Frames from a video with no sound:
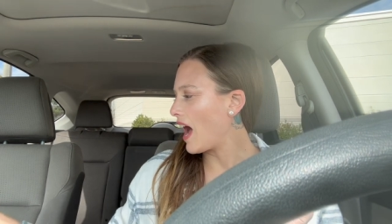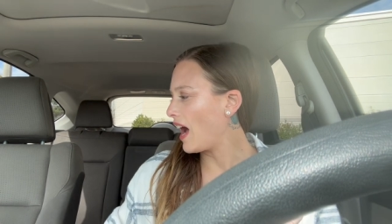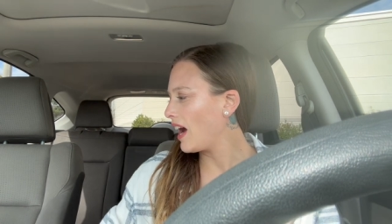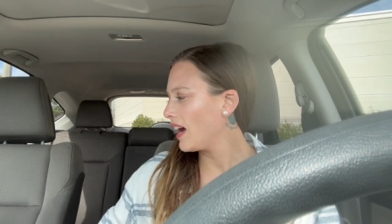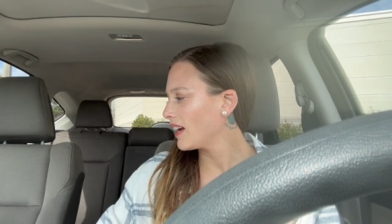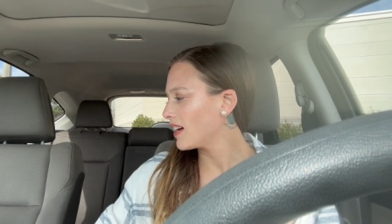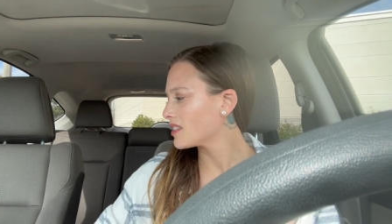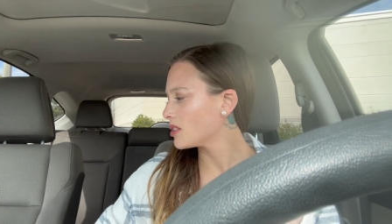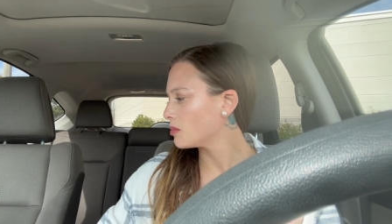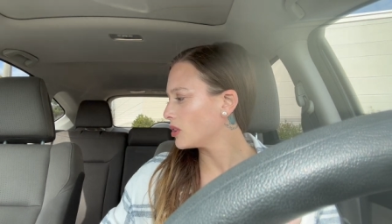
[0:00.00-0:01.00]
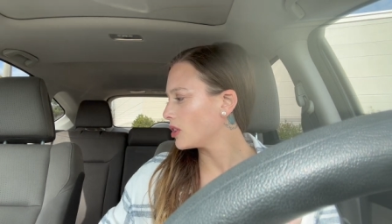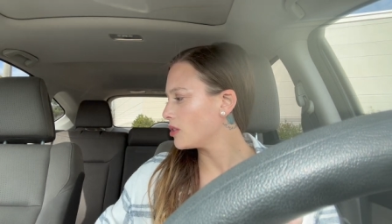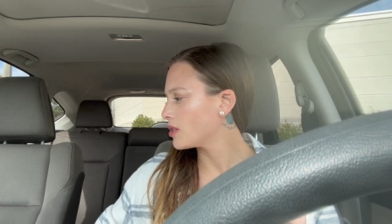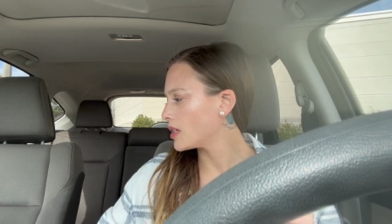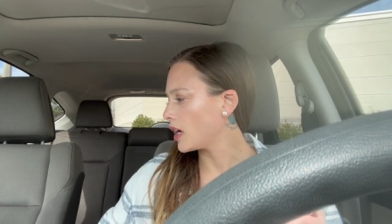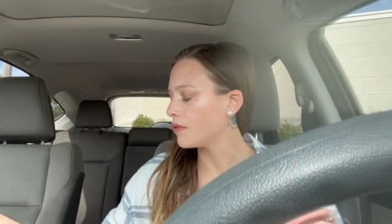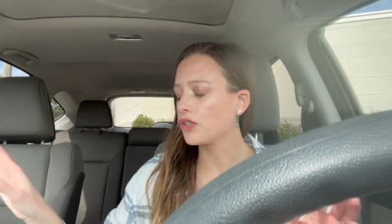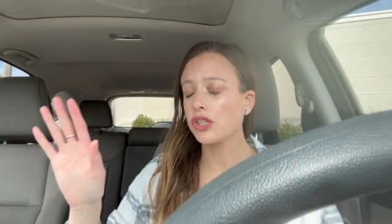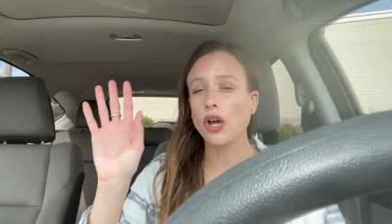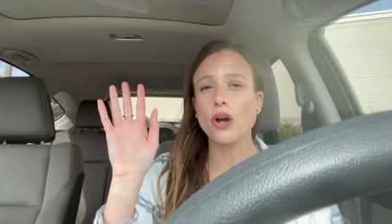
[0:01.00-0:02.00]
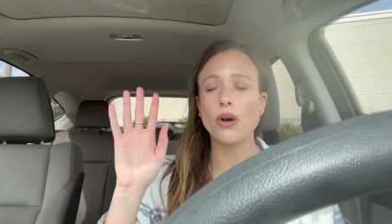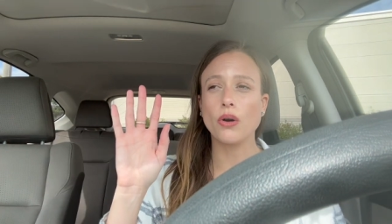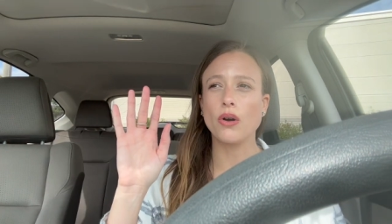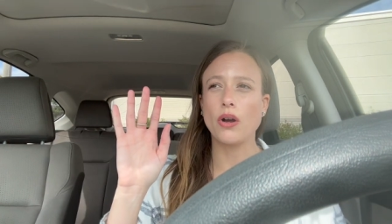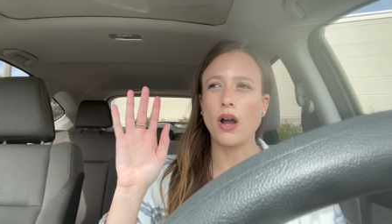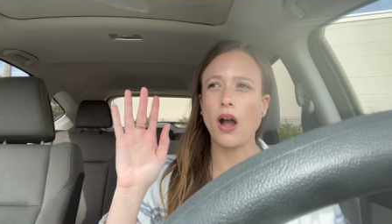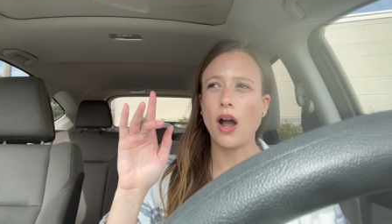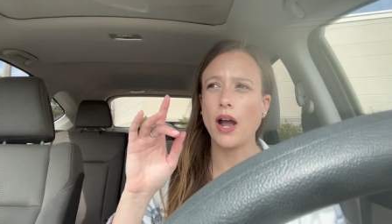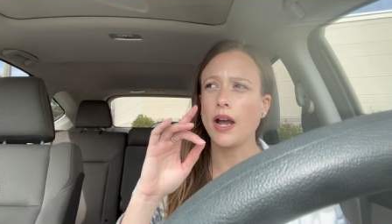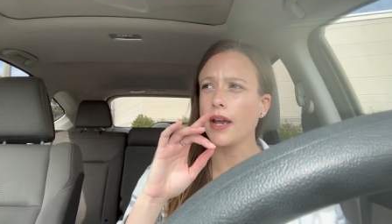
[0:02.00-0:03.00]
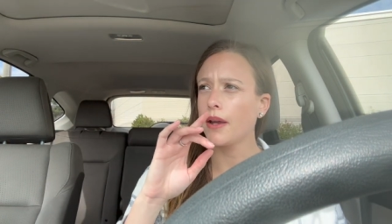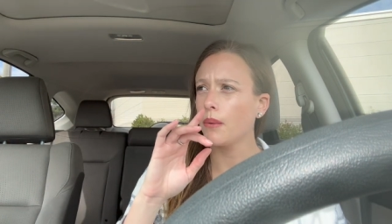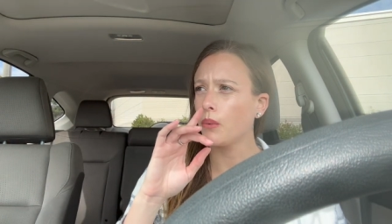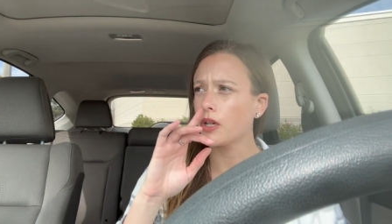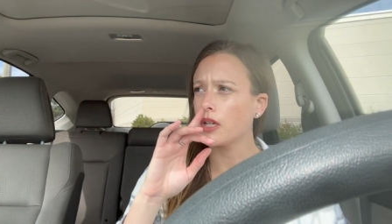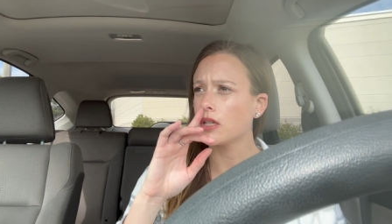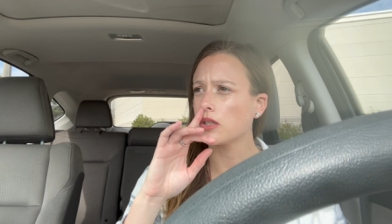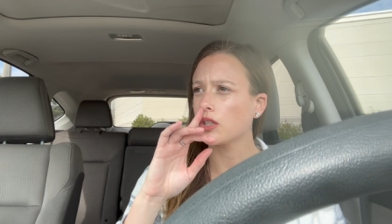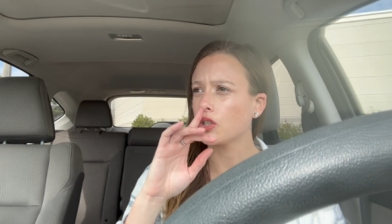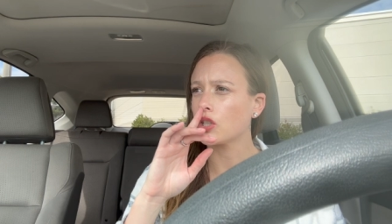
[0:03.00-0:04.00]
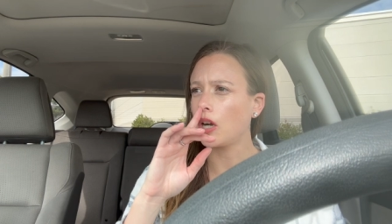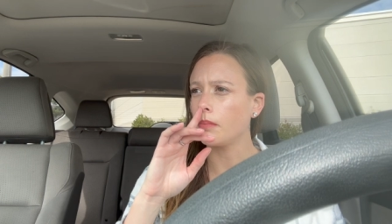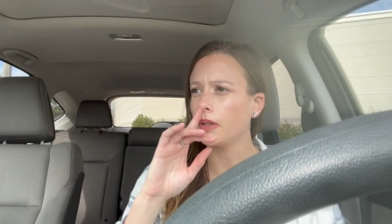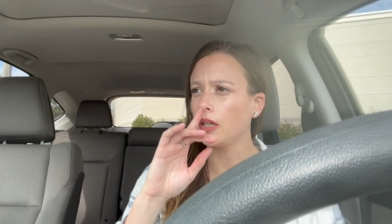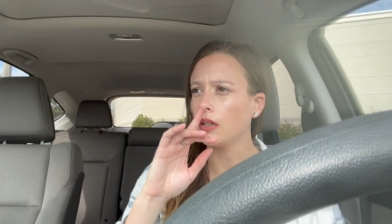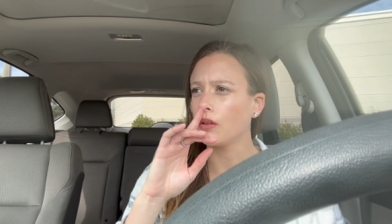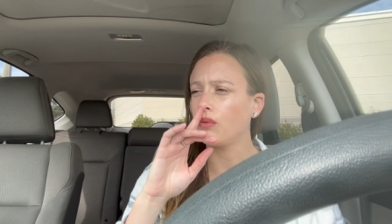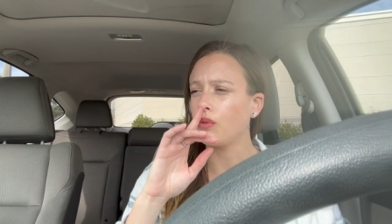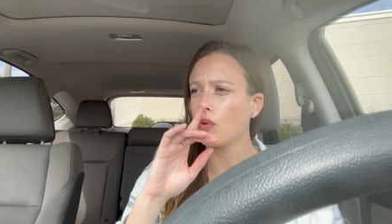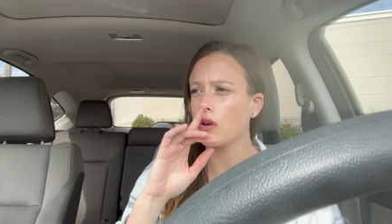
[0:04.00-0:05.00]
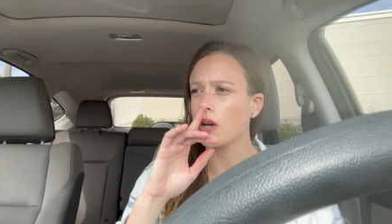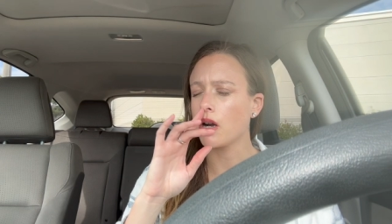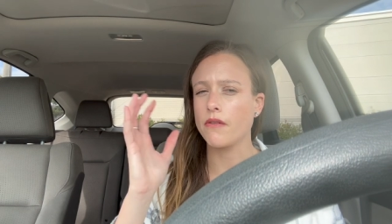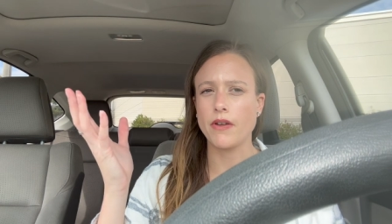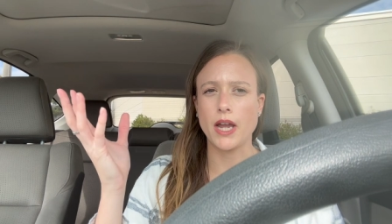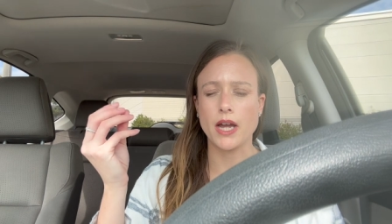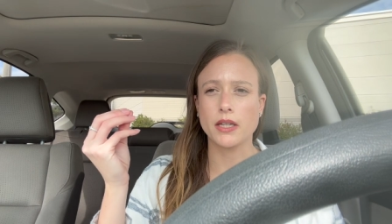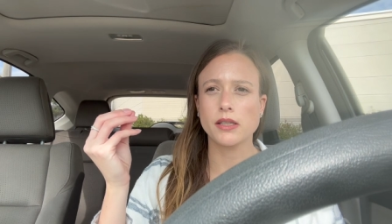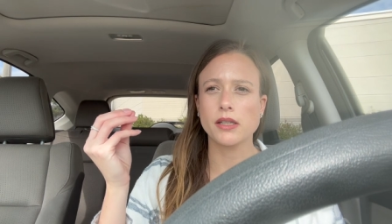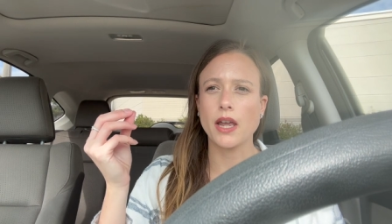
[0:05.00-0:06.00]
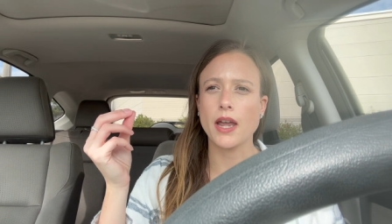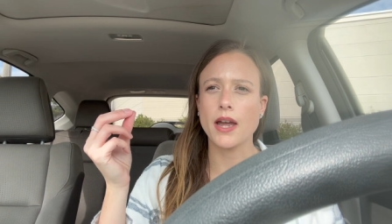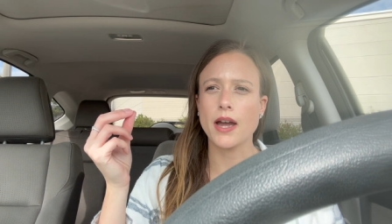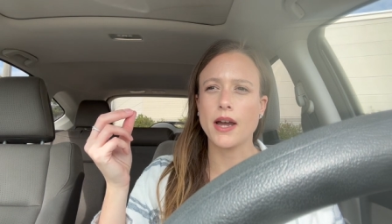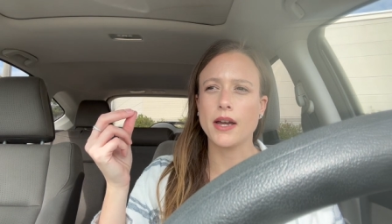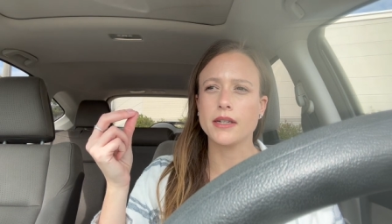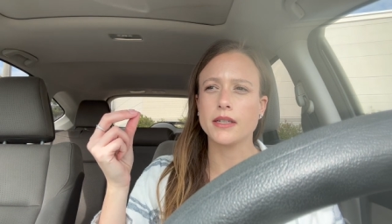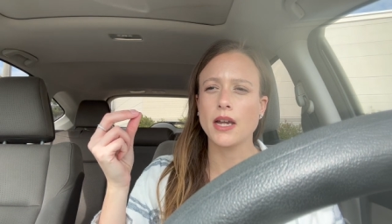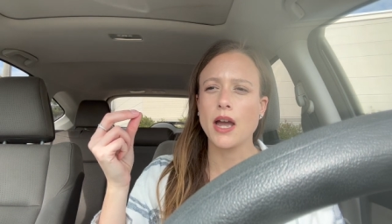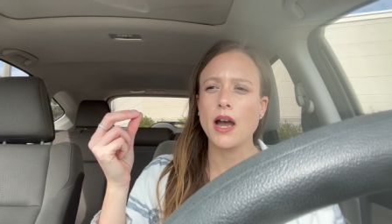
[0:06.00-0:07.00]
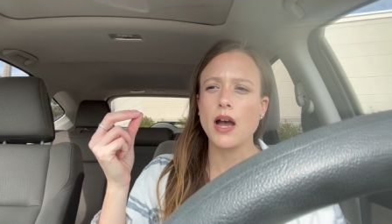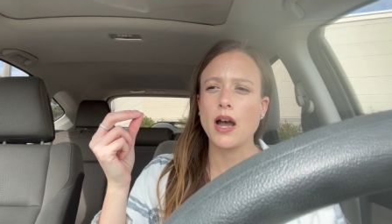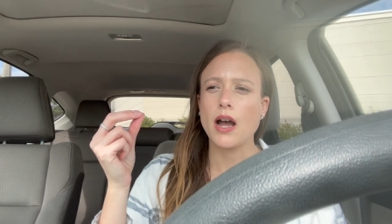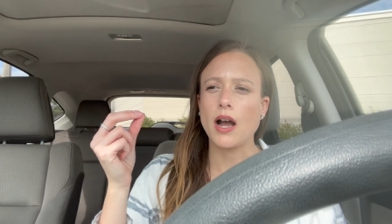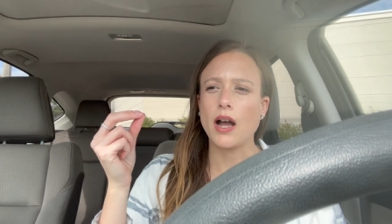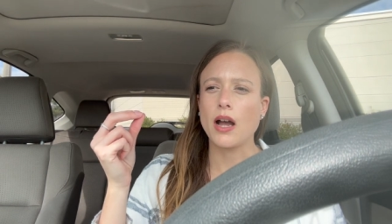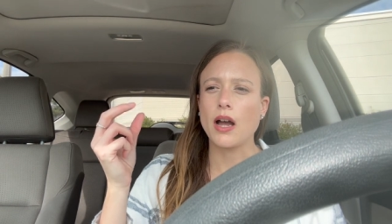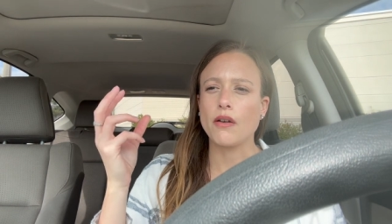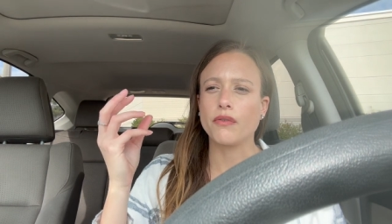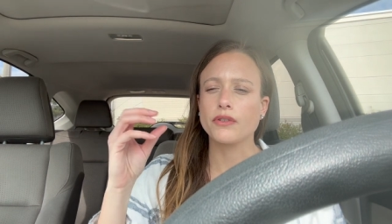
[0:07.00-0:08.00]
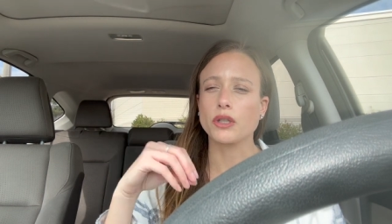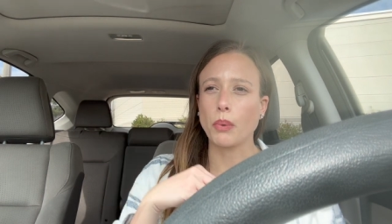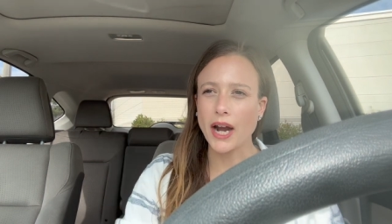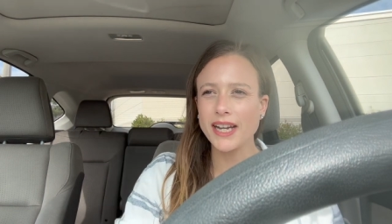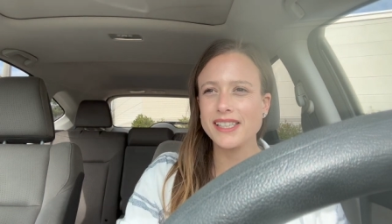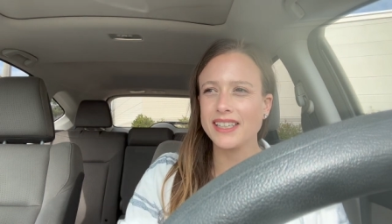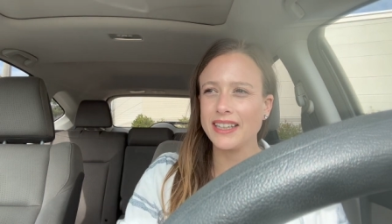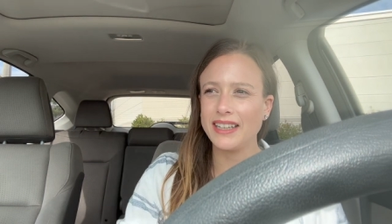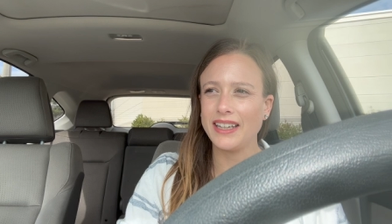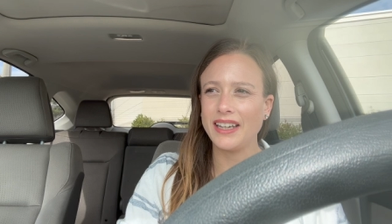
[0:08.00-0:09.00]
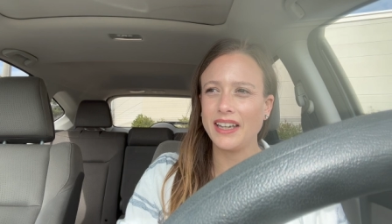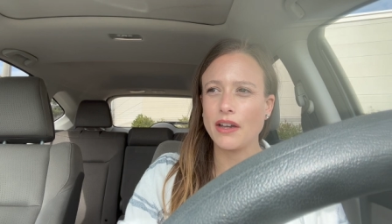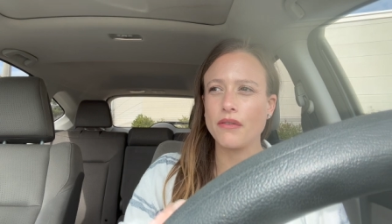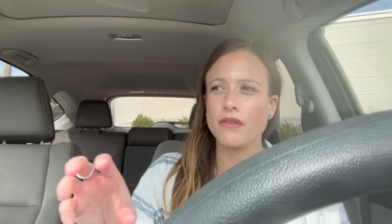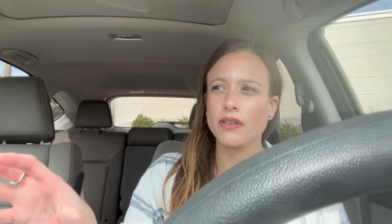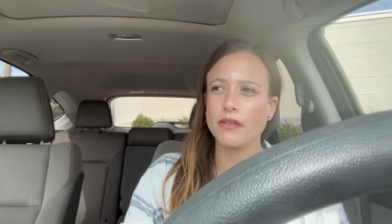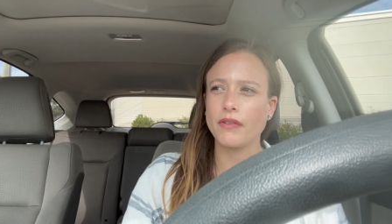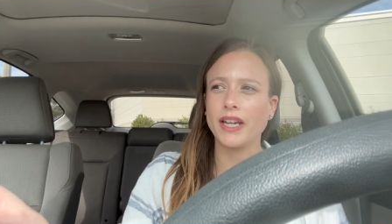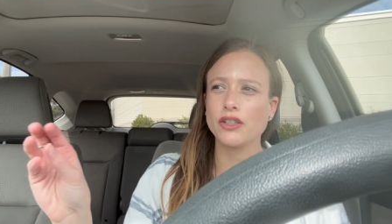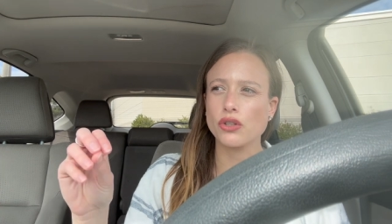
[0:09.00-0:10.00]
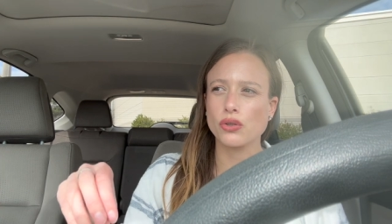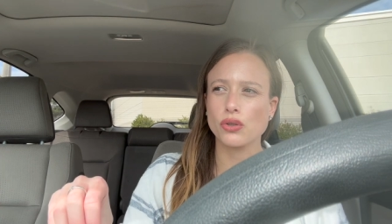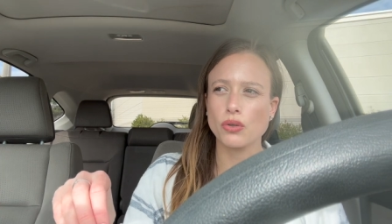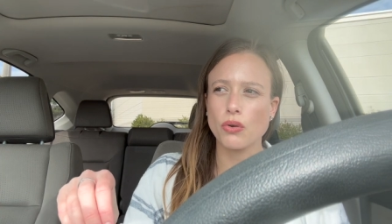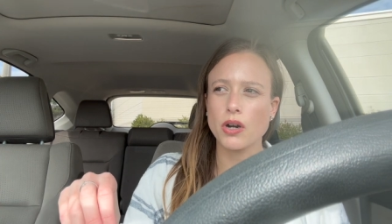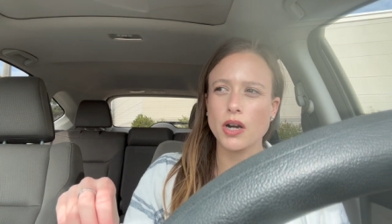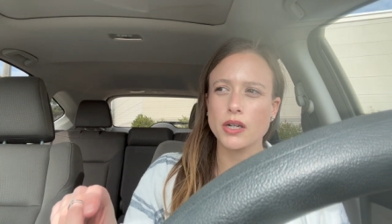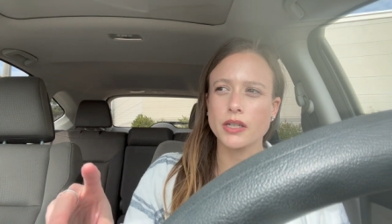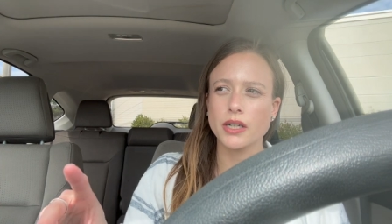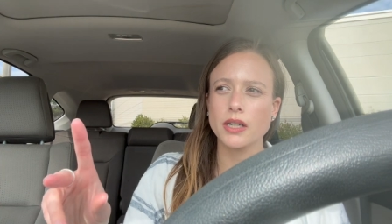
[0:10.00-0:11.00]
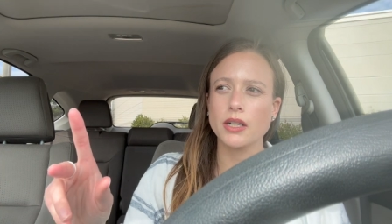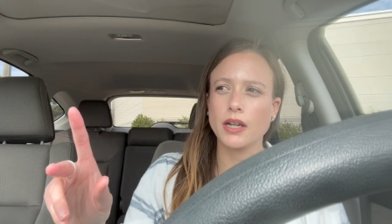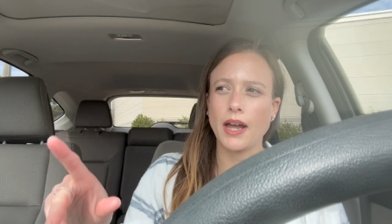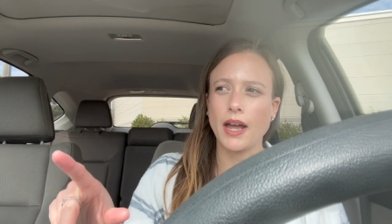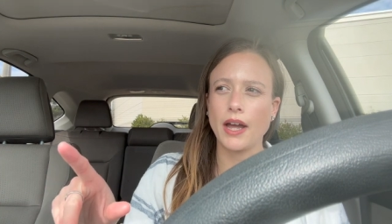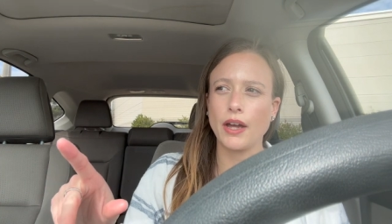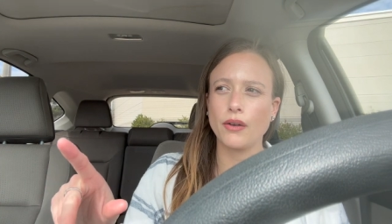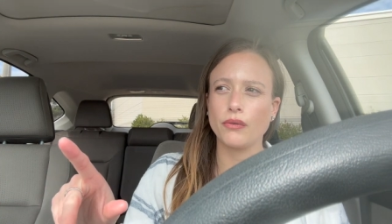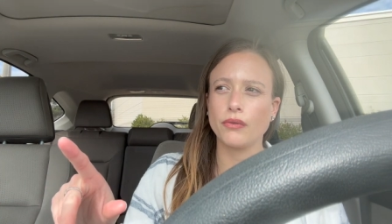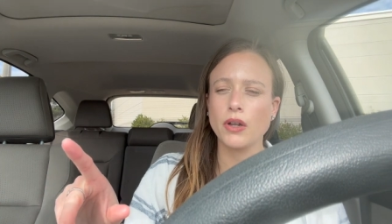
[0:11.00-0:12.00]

I got some really cute stuff. So I was shopping for Vans and uh, surprisingly, the Vans store didn't have